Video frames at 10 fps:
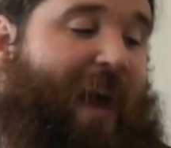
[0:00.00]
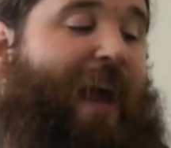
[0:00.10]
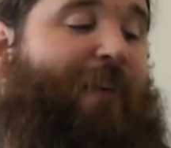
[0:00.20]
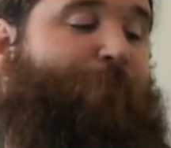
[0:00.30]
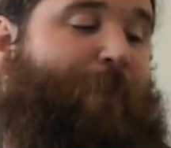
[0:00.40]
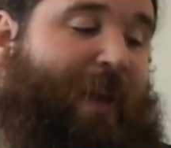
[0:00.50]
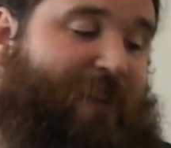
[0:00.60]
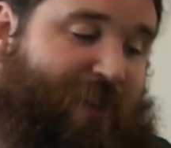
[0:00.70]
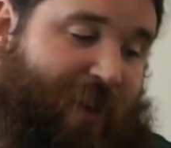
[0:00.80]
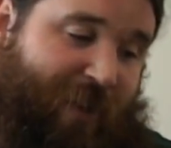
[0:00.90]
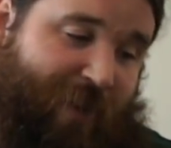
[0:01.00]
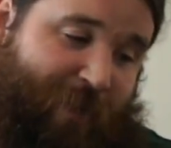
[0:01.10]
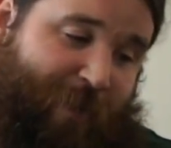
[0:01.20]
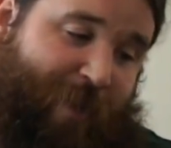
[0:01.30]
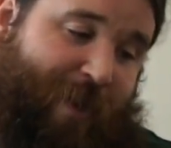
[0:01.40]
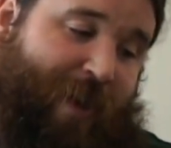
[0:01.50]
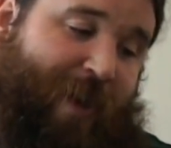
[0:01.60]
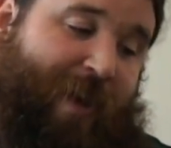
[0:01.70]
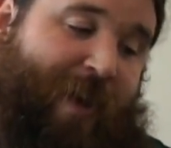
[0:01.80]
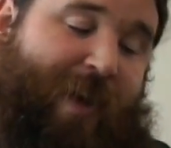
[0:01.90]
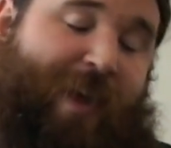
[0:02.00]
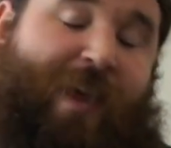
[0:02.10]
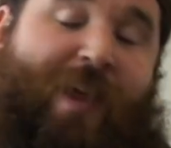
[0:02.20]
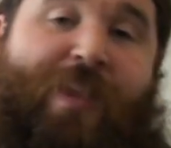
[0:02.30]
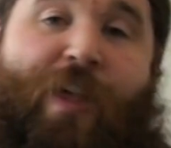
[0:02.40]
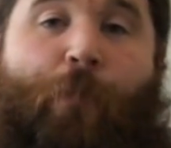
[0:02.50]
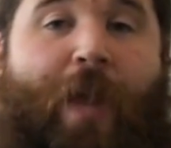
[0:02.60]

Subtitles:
F major, then